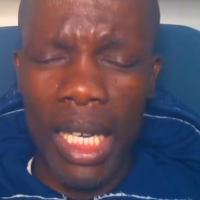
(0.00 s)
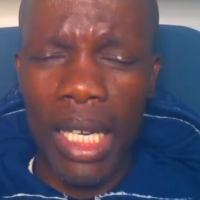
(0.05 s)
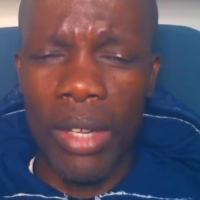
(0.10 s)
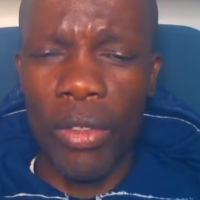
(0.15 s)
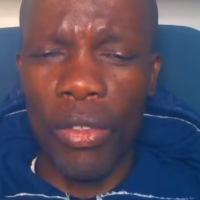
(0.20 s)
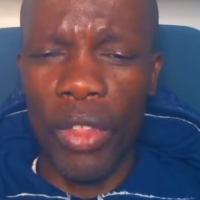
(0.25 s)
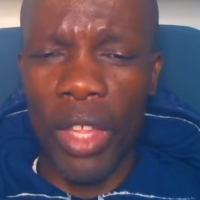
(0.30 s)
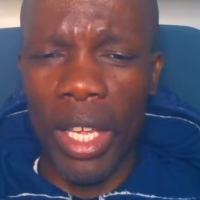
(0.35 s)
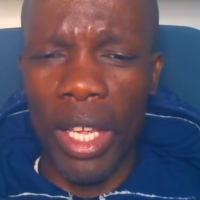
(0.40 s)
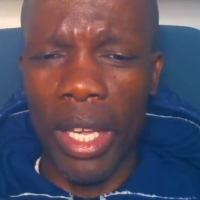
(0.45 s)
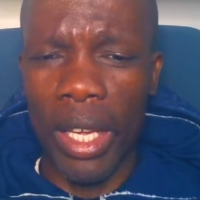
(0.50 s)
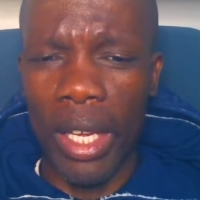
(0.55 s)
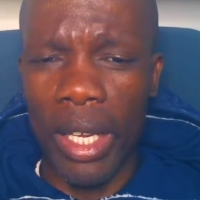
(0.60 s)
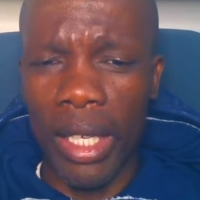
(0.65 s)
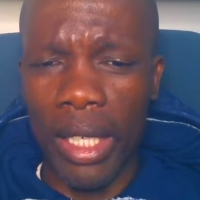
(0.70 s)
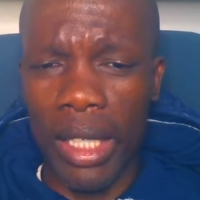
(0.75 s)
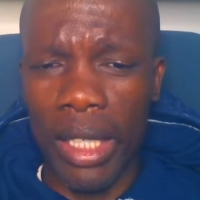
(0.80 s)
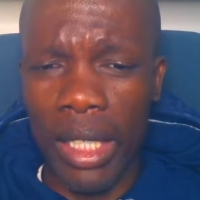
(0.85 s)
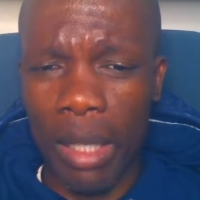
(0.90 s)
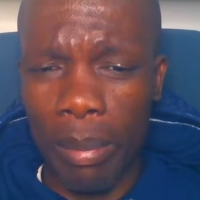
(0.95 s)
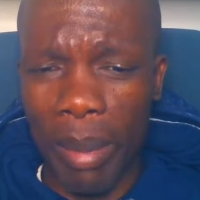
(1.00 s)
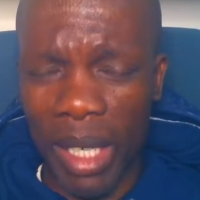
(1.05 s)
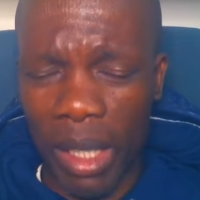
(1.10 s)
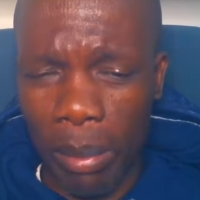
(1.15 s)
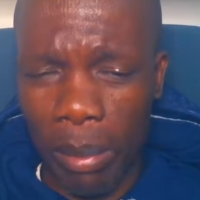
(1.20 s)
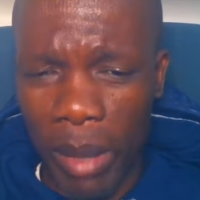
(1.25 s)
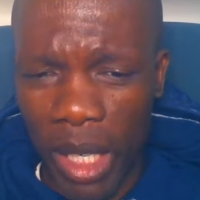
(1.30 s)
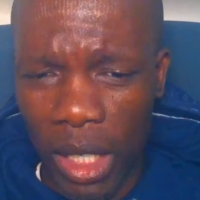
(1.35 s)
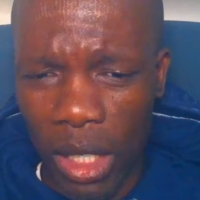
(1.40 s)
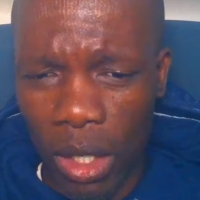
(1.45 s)
the
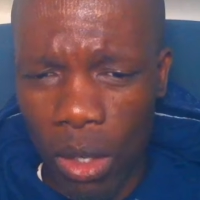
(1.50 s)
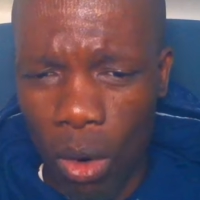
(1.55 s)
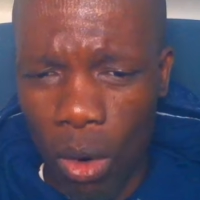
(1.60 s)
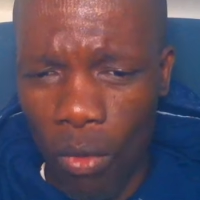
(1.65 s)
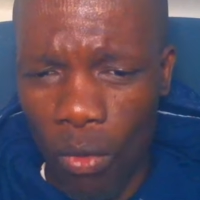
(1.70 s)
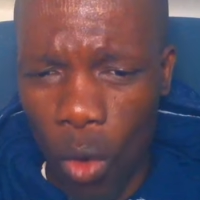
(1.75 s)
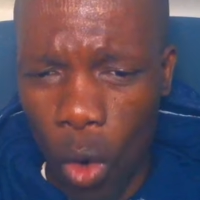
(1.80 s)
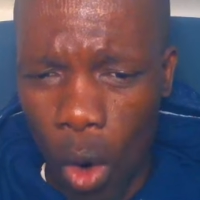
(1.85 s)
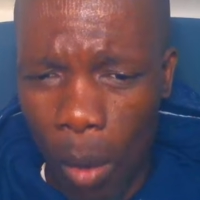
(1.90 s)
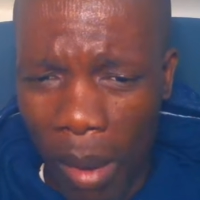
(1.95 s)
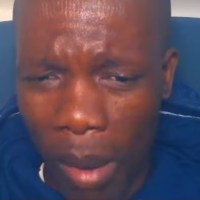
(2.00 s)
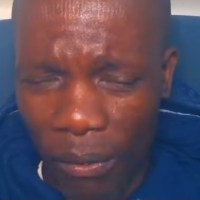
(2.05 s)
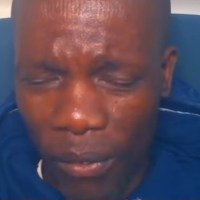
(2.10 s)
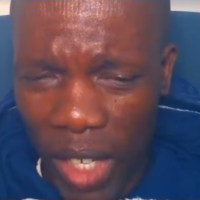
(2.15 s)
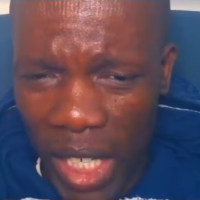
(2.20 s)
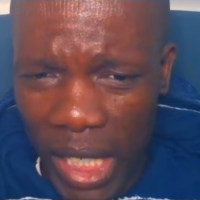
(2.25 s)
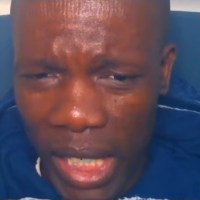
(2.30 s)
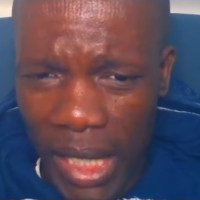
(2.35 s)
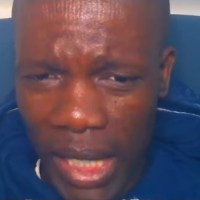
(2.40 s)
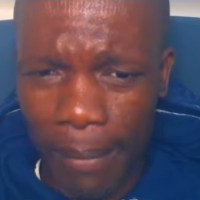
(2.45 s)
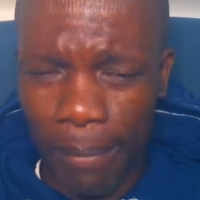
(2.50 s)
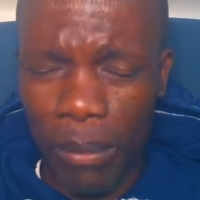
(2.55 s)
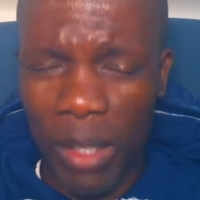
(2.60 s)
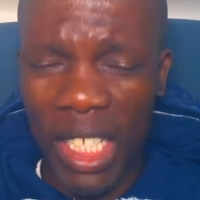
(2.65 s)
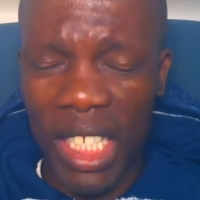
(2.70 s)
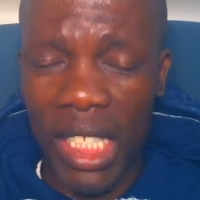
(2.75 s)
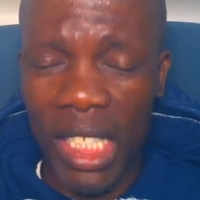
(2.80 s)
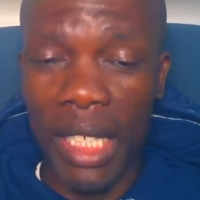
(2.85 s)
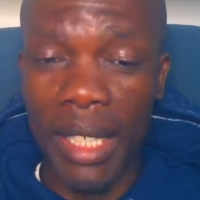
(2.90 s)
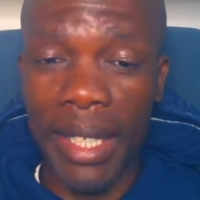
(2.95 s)
Department of Home Affairs
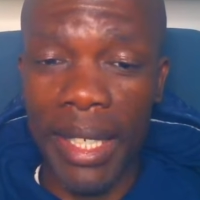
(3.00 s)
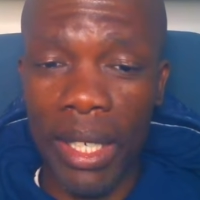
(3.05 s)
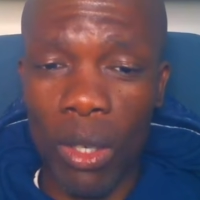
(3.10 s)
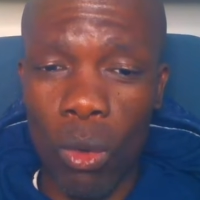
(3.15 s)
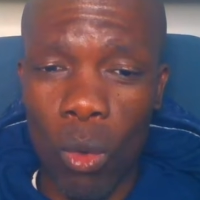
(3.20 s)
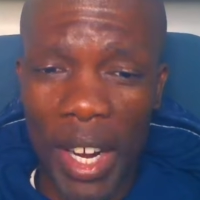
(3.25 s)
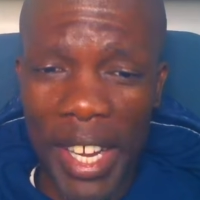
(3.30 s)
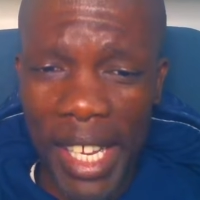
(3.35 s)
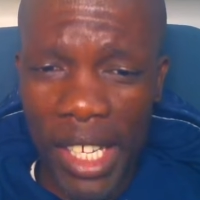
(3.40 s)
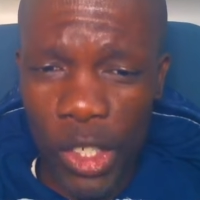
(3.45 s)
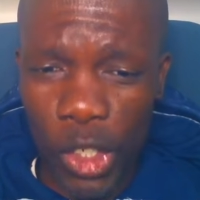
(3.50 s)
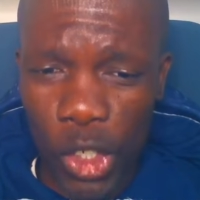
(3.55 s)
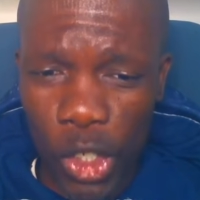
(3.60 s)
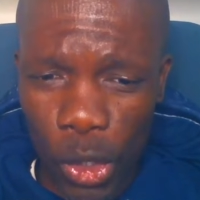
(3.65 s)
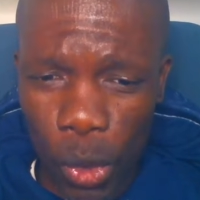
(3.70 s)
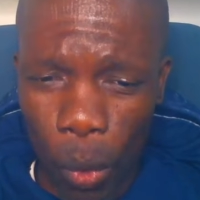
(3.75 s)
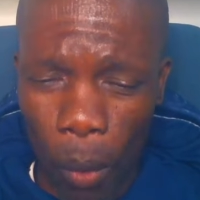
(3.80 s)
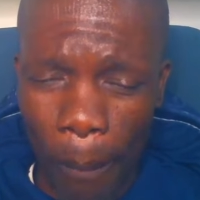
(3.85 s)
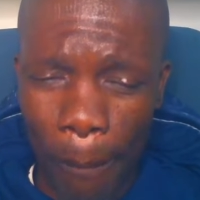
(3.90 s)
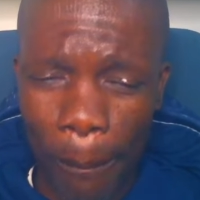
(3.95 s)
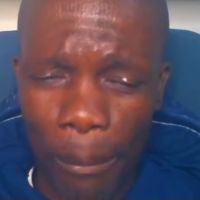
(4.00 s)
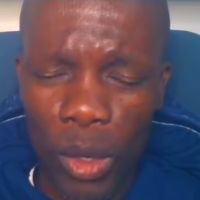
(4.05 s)
still requires you,